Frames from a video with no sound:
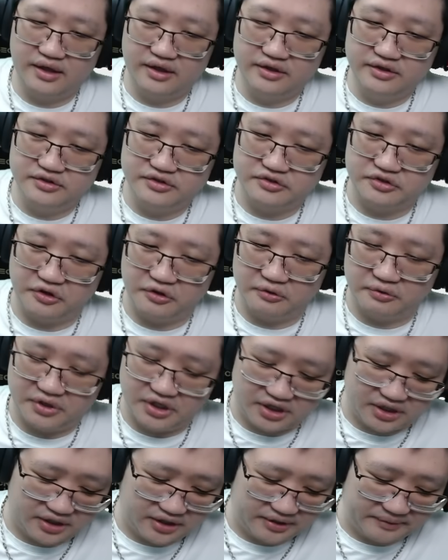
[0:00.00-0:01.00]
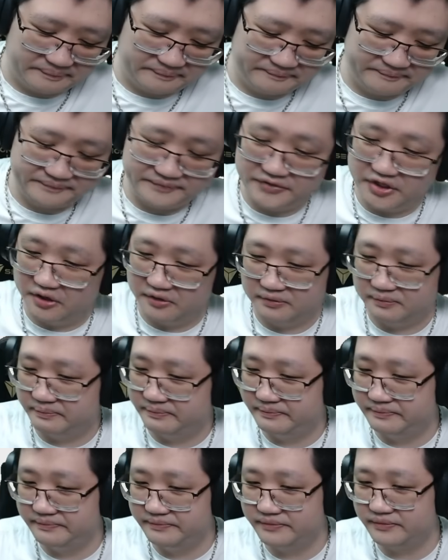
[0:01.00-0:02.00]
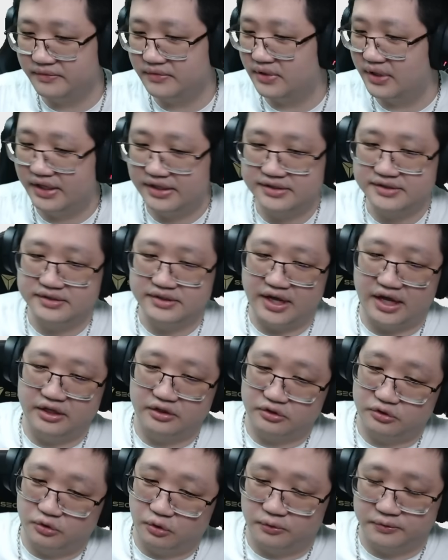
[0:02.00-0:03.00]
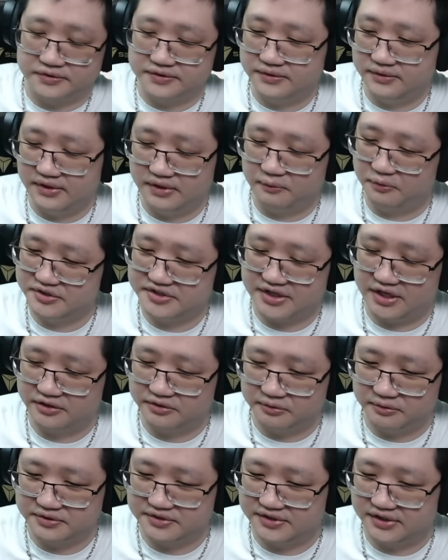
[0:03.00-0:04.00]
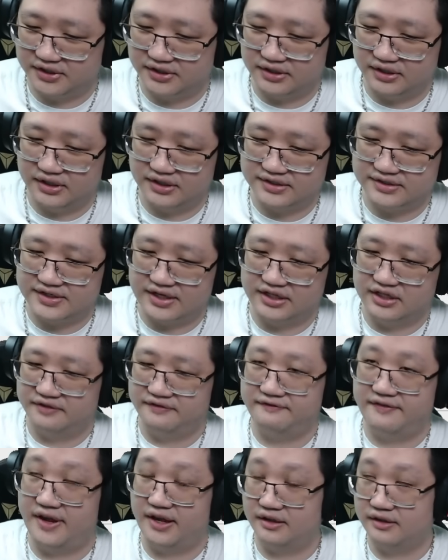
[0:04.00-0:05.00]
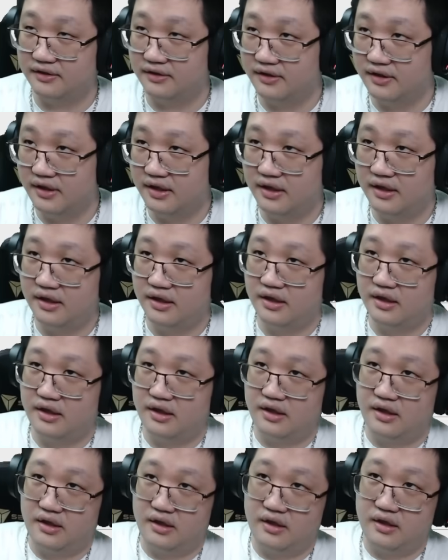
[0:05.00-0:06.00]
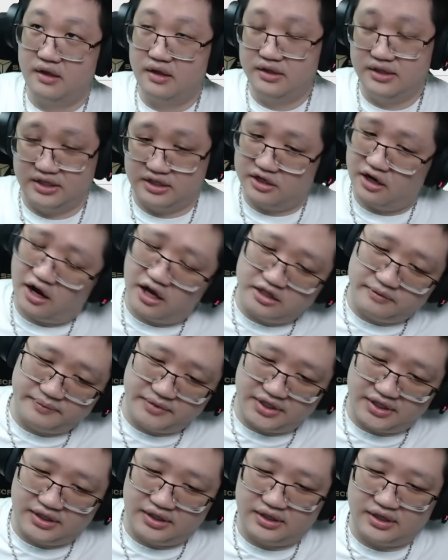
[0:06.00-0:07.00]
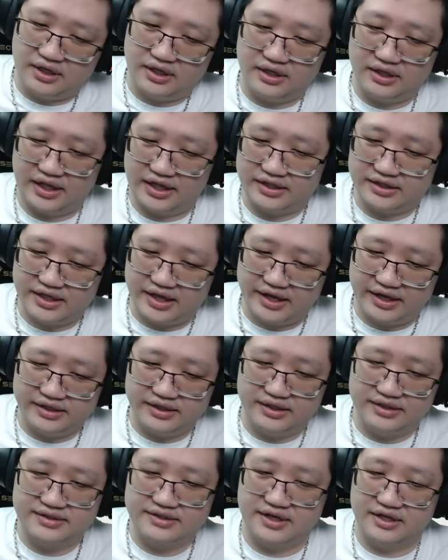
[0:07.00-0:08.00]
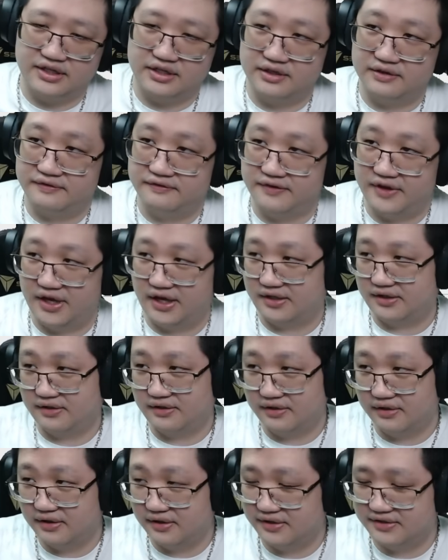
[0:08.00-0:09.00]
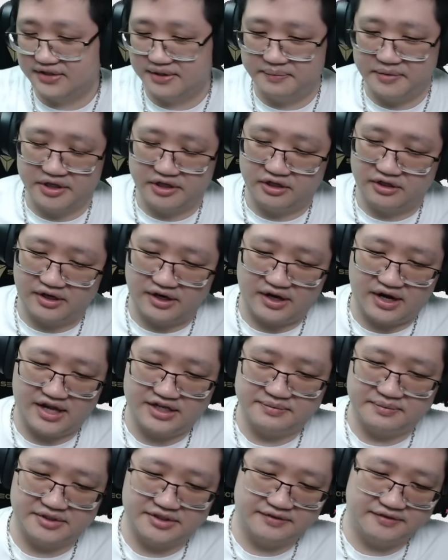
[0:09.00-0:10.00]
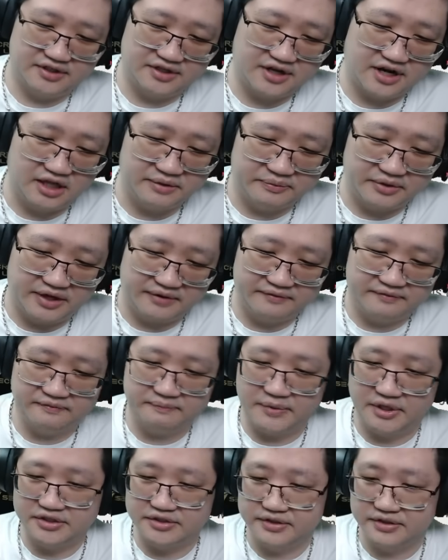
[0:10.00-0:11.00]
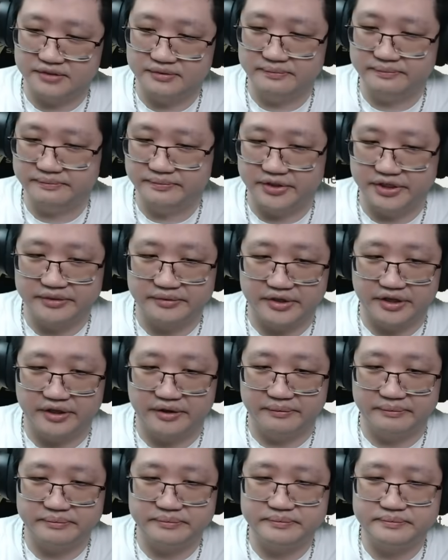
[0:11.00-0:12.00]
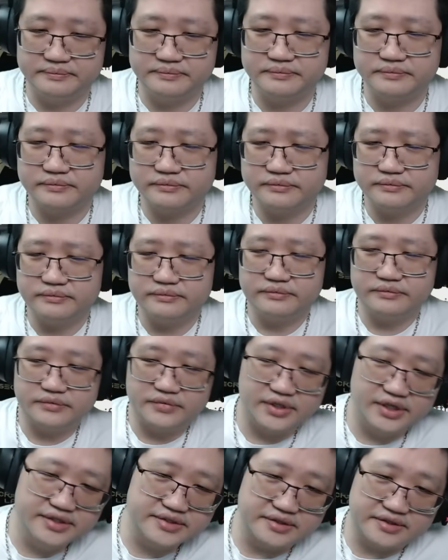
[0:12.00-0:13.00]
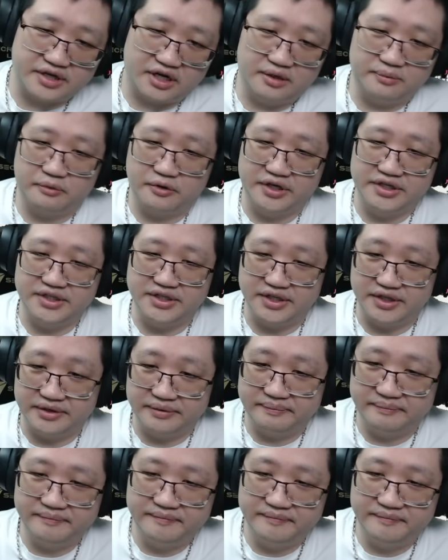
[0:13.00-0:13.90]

So uh, no, it's not a gold. It was not a gold sink. It's not going to affect the economy like that. It's going to affect some other aspects of the economy I've mentioned, but yeah, it's a terrible idea.